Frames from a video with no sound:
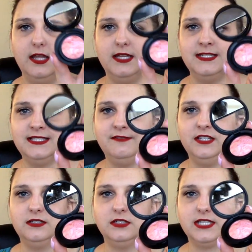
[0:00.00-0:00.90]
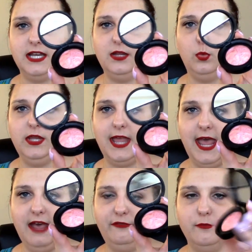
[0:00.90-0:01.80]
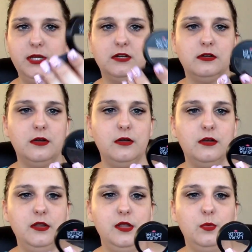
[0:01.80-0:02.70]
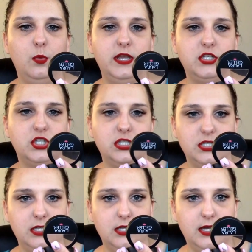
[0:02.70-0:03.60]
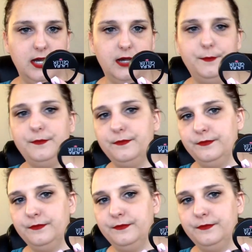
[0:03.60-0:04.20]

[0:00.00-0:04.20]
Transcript: It does have a little tiny wee half a mirror, which I